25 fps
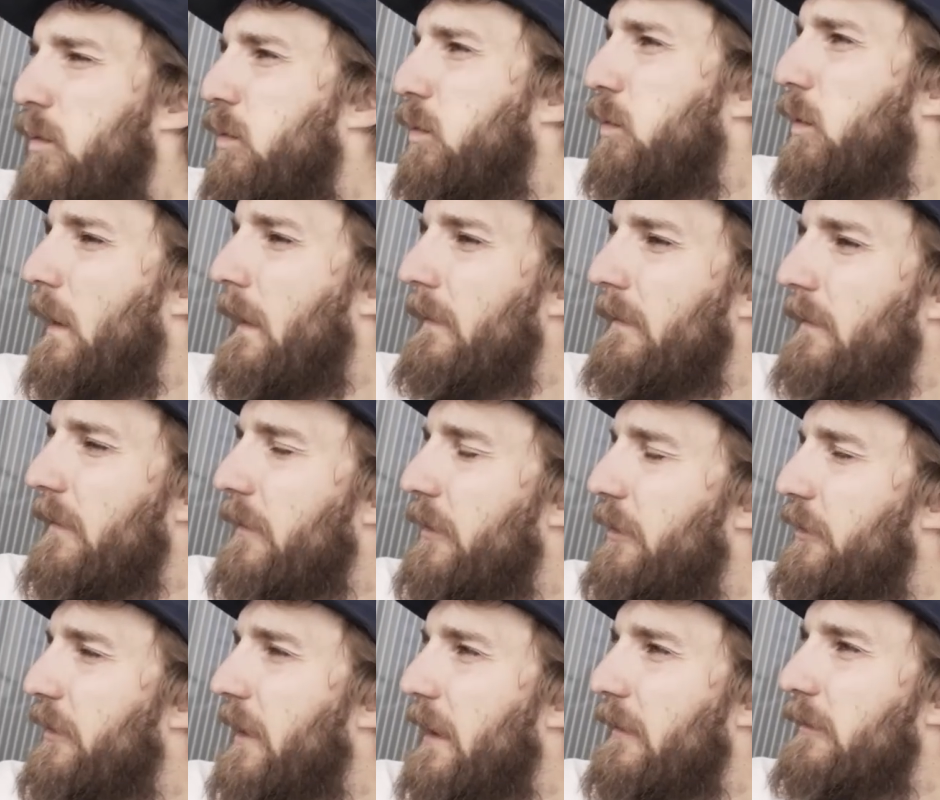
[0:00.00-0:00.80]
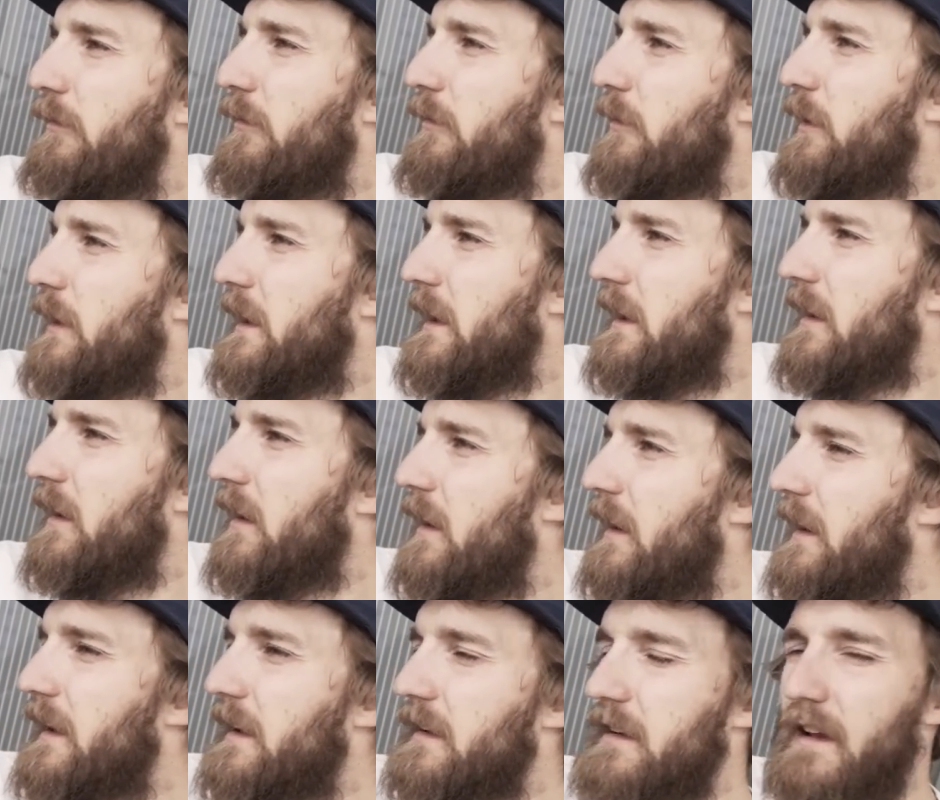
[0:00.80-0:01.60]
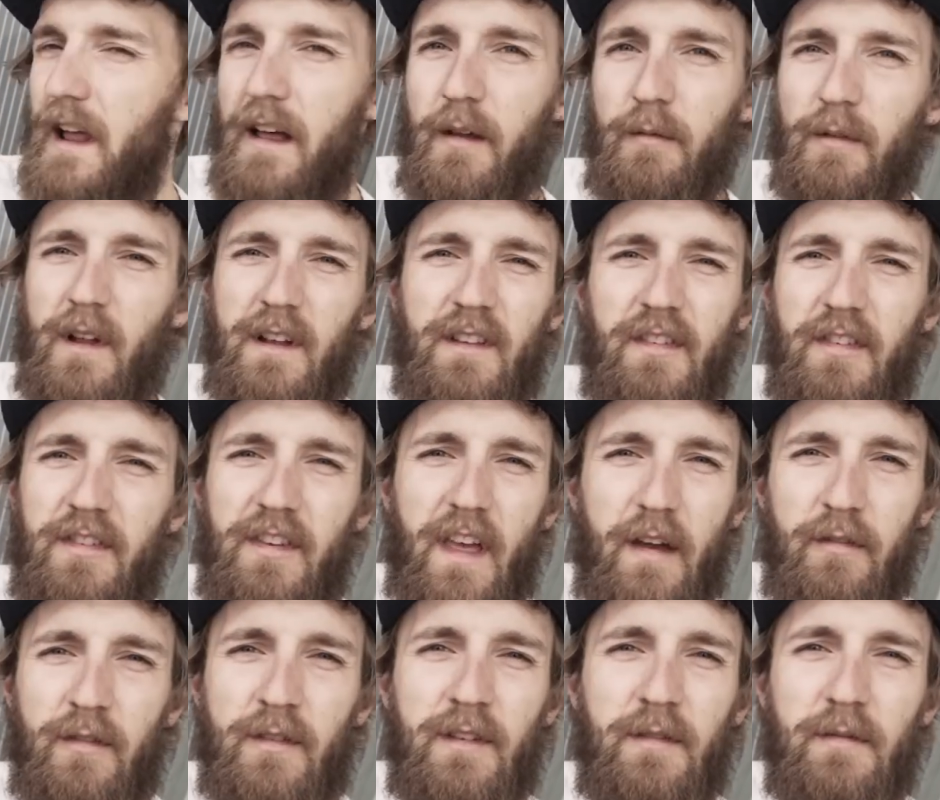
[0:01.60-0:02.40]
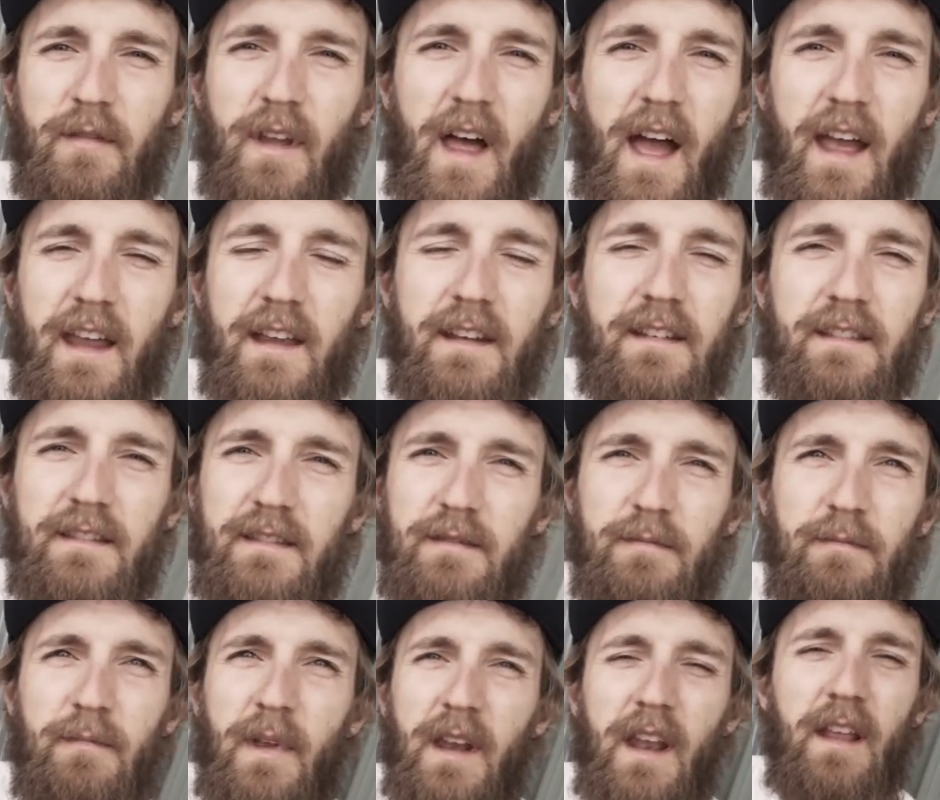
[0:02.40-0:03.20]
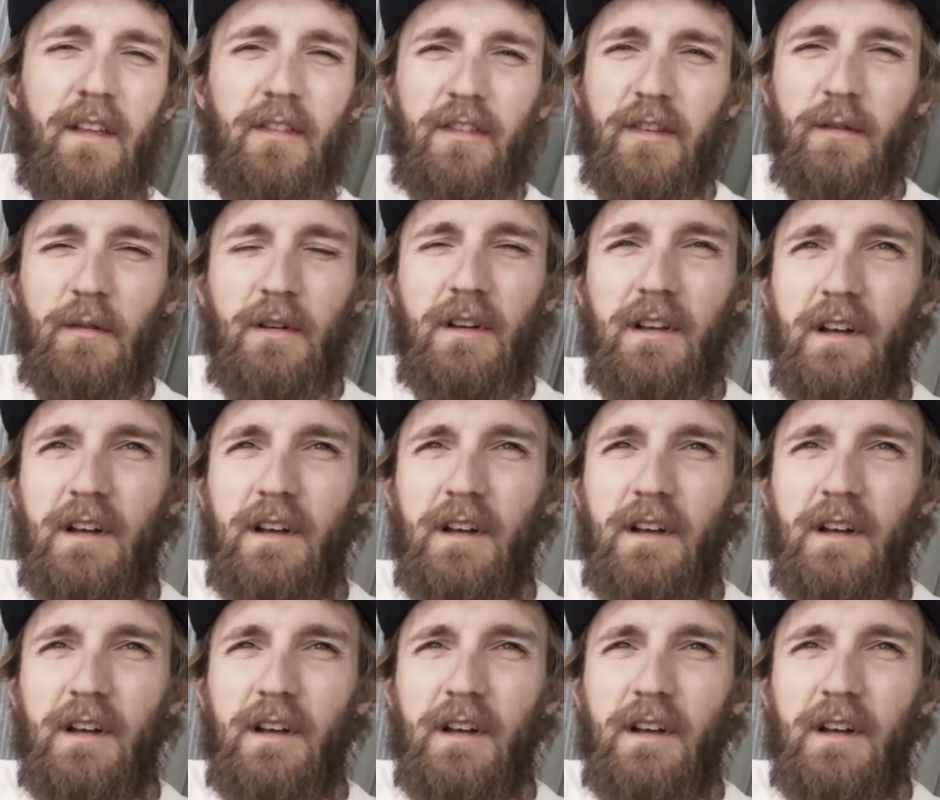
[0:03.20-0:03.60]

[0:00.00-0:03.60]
once every like like seven, eight minutes or